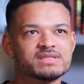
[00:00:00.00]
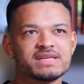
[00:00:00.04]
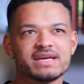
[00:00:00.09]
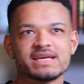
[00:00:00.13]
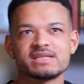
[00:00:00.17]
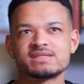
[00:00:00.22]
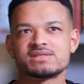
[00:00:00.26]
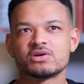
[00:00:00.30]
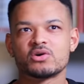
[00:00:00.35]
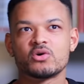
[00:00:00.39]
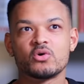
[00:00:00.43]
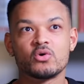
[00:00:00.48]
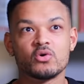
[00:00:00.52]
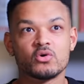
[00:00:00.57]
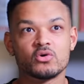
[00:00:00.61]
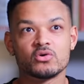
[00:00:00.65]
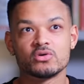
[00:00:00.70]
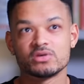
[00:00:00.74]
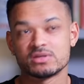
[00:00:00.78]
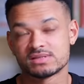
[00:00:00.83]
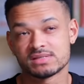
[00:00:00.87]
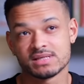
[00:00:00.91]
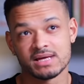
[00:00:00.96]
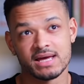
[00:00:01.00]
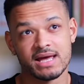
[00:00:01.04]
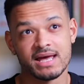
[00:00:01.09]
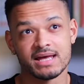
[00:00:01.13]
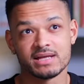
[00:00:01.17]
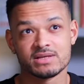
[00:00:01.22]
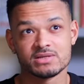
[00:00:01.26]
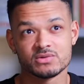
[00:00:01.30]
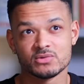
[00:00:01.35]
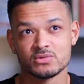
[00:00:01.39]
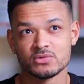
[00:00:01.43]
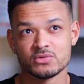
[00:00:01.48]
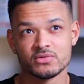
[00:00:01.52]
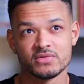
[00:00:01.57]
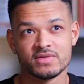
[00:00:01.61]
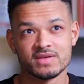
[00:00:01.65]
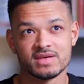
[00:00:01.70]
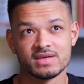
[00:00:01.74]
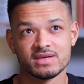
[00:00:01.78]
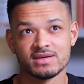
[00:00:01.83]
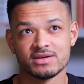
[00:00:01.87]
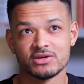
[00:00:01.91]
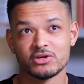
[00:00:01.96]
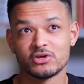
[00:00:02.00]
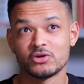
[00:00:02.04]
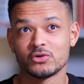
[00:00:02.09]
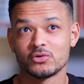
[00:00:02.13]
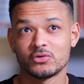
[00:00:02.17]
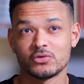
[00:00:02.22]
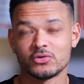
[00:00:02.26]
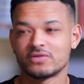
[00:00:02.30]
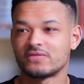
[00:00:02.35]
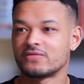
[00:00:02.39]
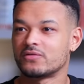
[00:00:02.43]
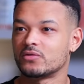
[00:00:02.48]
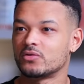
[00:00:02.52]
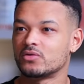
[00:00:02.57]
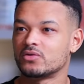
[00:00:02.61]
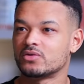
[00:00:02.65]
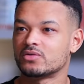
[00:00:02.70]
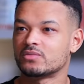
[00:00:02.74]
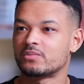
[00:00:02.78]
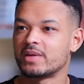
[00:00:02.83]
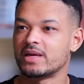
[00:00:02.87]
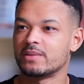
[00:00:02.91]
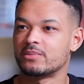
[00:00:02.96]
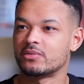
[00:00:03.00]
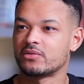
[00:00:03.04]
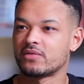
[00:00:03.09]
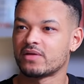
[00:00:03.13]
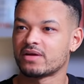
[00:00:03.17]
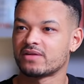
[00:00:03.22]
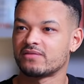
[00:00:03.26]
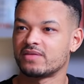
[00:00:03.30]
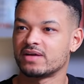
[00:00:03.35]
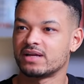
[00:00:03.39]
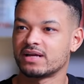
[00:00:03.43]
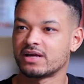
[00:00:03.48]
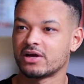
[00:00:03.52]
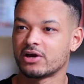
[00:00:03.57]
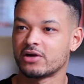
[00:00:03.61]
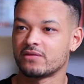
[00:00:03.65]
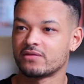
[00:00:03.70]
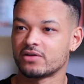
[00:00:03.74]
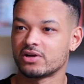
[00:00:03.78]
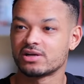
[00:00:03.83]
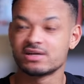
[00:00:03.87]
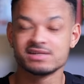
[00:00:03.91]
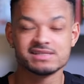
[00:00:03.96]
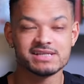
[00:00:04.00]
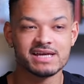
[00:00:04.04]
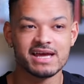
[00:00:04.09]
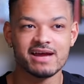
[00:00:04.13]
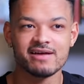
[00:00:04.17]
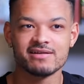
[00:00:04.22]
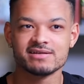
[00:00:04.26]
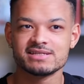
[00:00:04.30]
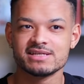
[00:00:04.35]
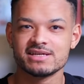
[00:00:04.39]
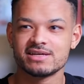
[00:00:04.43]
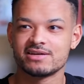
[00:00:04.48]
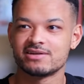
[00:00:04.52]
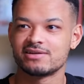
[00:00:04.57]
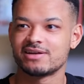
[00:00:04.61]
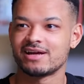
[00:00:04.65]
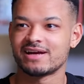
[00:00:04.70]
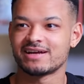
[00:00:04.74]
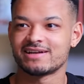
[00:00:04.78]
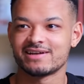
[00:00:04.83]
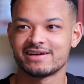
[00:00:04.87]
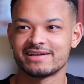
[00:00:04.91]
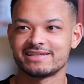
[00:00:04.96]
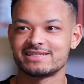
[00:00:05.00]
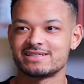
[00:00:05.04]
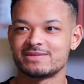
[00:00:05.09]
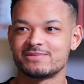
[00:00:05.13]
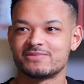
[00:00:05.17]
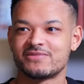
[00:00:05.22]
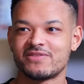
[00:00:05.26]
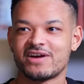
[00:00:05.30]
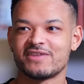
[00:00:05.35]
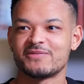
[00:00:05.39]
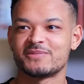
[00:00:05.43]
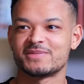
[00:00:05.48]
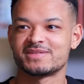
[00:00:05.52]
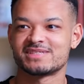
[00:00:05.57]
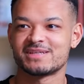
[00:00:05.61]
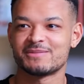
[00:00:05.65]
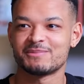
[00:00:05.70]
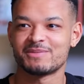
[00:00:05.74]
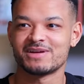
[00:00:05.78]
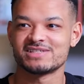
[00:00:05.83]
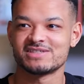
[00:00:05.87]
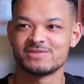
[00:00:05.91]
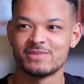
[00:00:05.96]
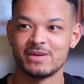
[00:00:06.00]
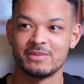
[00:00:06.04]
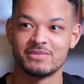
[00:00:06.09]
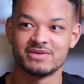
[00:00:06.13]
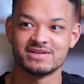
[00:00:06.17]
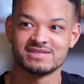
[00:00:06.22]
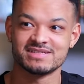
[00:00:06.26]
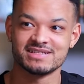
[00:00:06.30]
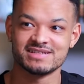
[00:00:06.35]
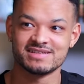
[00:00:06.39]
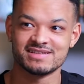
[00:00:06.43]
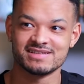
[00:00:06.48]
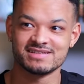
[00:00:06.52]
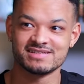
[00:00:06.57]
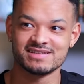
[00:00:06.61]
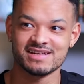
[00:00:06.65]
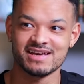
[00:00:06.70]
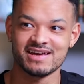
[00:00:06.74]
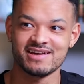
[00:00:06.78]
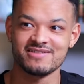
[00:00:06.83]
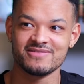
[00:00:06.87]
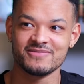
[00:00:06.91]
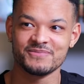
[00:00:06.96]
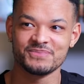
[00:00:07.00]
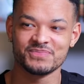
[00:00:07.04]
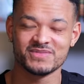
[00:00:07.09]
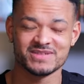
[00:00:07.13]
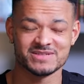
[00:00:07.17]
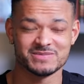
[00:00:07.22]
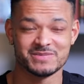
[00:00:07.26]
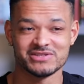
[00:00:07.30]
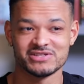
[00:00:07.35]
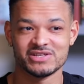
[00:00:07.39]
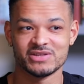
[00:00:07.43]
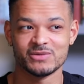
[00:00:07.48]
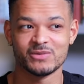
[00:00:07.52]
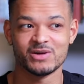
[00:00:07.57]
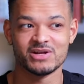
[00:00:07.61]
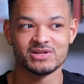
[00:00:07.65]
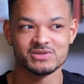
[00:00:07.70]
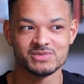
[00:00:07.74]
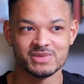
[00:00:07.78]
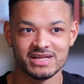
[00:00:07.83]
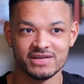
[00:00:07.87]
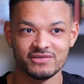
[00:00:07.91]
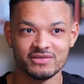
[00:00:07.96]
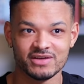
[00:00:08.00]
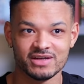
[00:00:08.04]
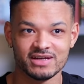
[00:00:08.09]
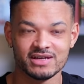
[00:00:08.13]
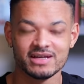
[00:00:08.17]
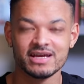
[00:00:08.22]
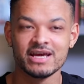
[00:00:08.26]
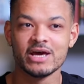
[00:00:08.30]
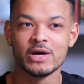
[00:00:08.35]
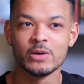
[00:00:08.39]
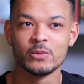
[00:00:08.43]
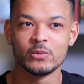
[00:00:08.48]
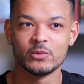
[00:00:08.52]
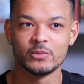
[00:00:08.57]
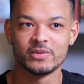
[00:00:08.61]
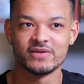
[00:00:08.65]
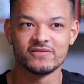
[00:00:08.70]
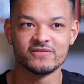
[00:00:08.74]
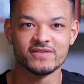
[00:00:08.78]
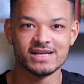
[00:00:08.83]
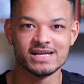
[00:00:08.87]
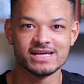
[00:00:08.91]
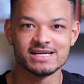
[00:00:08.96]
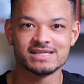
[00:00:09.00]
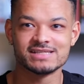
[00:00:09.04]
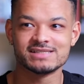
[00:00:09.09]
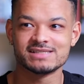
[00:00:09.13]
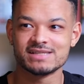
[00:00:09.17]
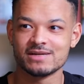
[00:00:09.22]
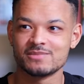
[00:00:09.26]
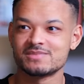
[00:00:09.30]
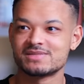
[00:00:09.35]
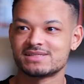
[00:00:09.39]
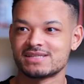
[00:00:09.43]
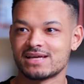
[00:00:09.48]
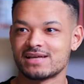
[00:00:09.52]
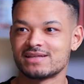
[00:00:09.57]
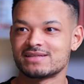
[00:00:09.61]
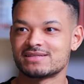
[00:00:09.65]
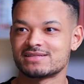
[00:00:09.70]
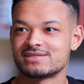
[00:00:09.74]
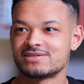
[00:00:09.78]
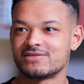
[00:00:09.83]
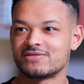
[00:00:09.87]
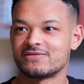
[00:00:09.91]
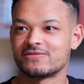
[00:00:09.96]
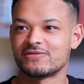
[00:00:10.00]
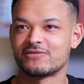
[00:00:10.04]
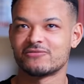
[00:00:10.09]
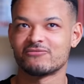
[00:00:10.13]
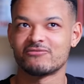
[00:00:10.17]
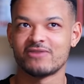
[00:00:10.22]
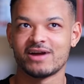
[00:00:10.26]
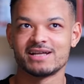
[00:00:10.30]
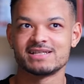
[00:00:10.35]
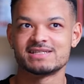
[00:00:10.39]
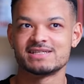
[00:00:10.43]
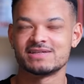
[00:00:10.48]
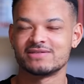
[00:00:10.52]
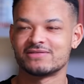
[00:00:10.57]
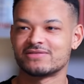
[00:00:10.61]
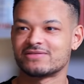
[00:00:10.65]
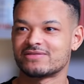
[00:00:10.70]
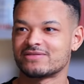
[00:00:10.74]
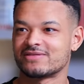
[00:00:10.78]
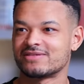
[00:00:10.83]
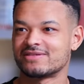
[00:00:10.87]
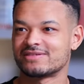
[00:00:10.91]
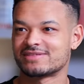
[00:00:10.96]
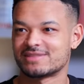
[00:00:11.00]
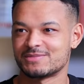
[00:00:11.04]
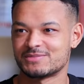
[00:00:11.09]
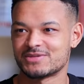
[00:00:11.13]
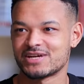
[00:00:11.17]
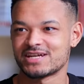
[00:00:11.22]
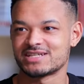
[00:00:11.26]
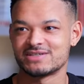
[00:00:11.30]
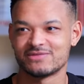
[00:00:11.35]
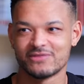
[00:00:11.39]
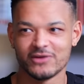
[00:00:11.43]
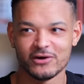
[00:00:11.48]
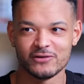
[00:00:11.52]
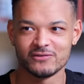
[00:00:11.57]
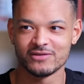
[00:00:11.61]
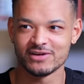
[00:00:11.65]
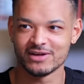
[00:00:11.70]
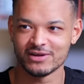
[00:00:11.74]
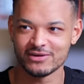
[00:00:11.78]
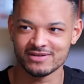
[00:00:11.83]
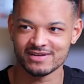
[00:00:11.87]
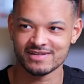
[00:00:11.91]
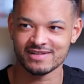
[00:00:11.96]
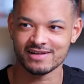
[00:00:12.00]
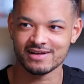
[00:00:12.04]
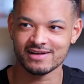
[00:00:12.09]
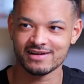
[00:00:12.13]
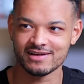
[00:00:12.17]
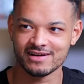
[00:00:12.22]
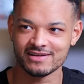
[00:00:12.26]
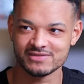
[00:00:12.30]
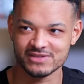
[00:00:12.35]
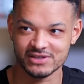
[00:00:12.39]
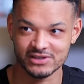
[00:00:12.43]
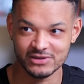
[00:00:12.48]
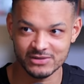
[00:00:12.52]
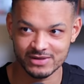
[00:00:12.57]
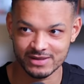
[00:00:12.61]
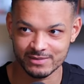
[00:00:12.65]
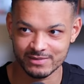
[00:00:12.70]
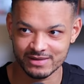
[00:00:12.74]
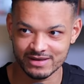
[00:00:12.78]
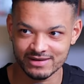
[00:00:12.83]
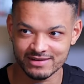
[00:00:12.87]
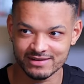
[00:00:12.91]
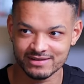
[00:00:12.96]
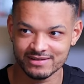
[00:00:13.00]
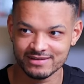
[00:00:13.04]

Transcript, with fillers: is I guess the cause and or the cure for people that are feeling overloaded? Because I guarantee you, like ninety five percent plus of people listening to this now, especially in the world we live in, will be feeling some sense of relative subjective overload in their lives, including me.